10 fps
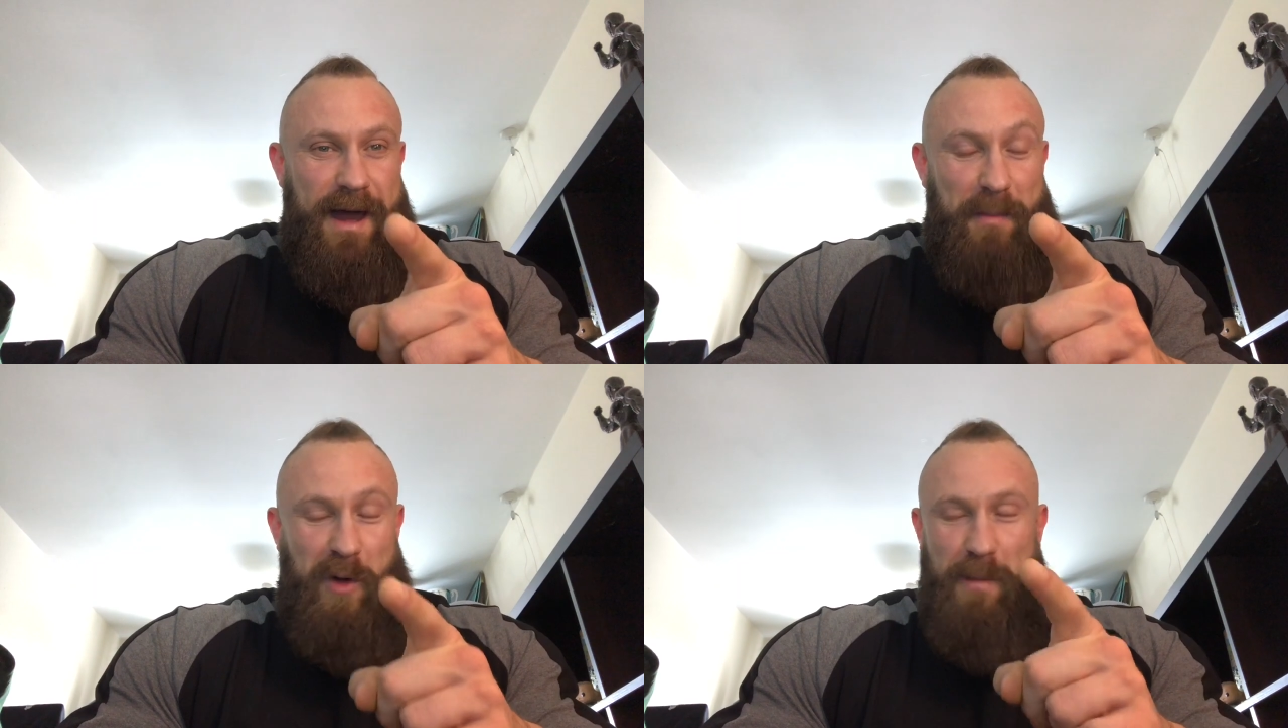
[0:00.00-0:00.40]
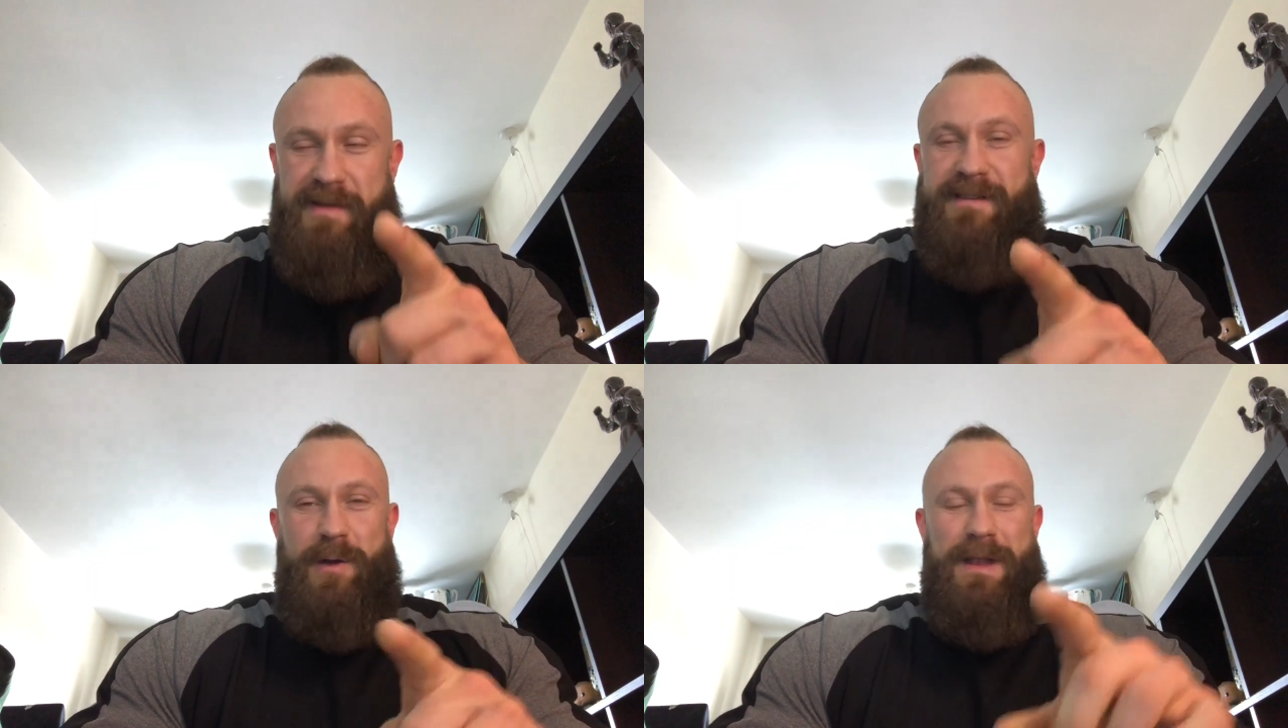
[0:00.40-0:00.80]
I
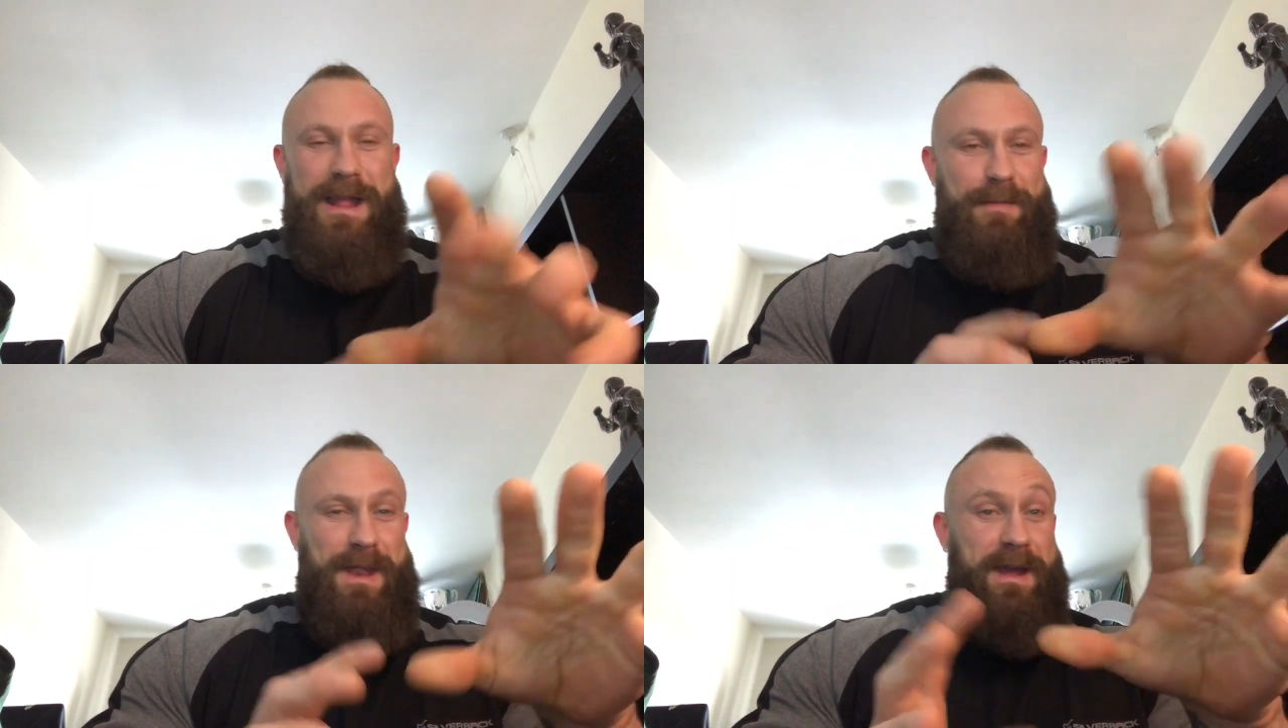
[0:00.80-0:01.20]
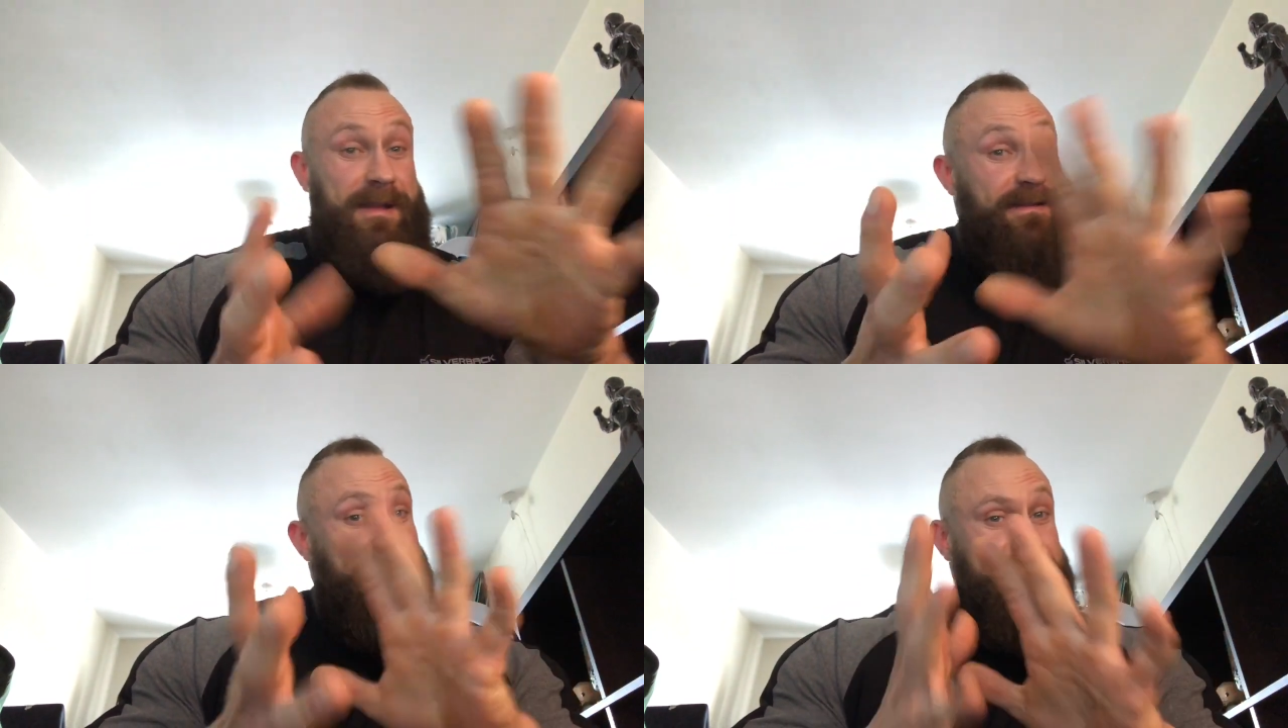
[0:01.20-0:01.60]
promised you a little bit of
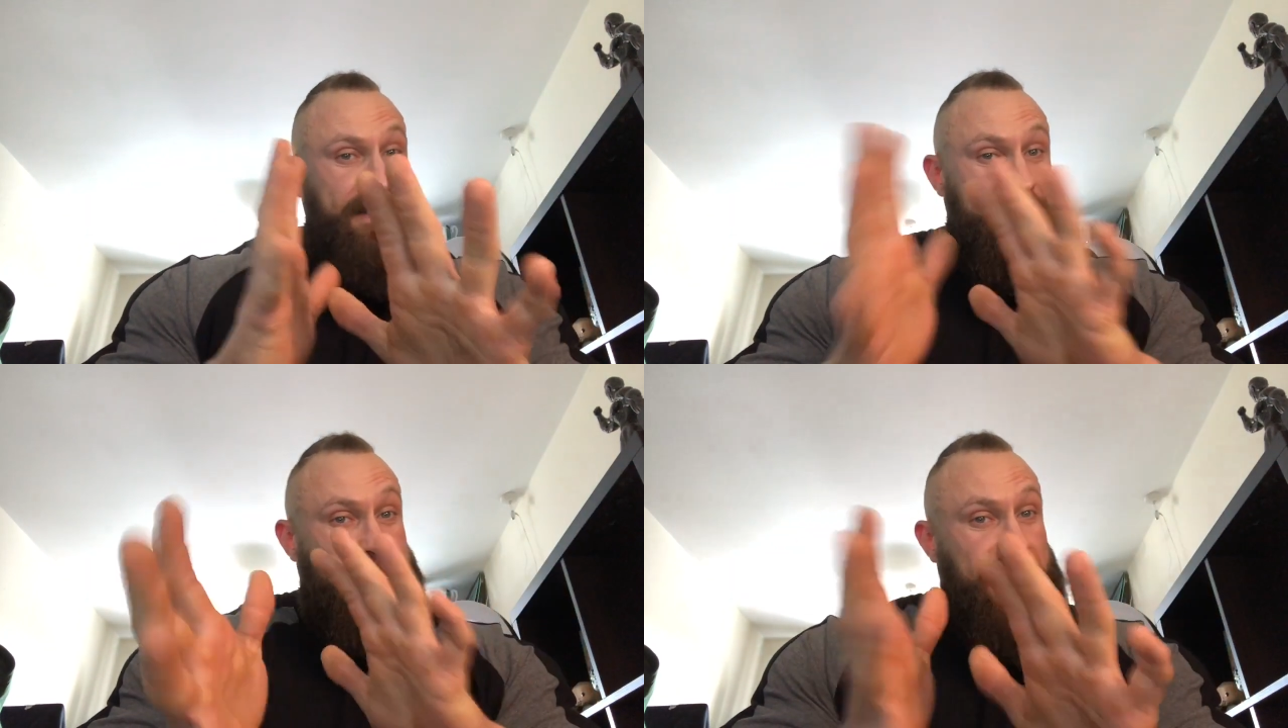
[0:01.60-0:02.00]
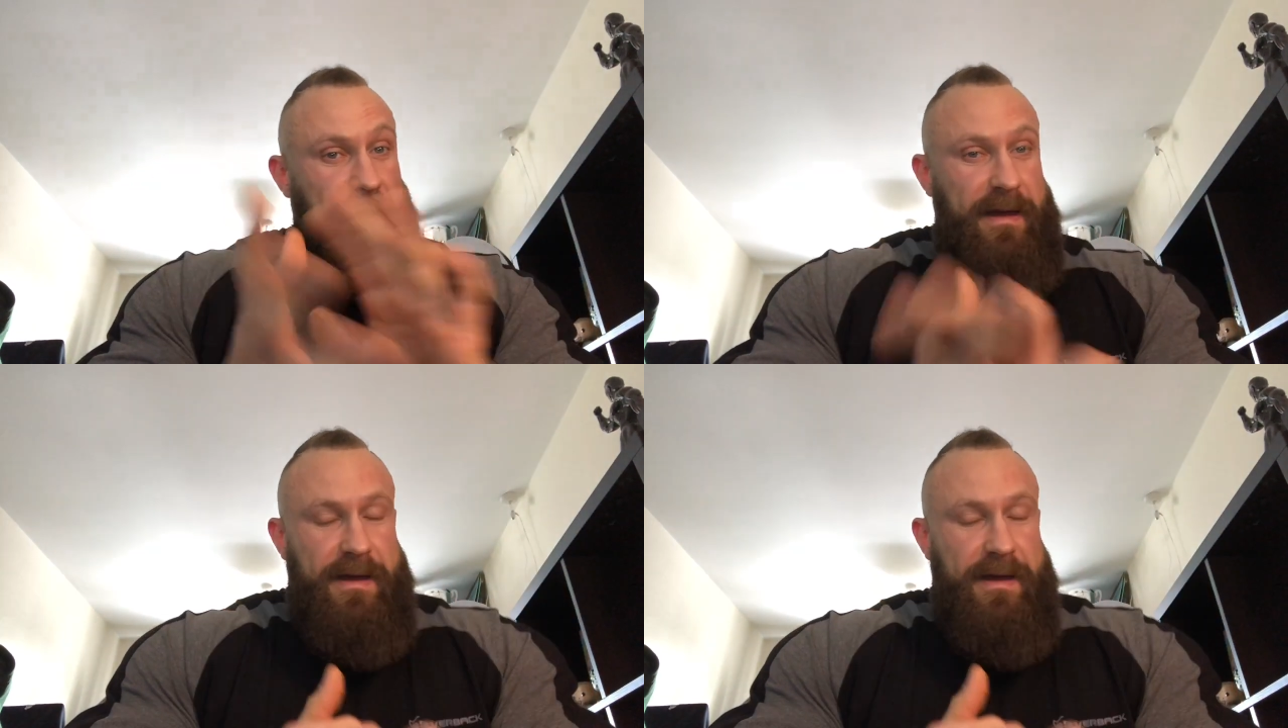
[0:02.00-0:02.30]
consistency.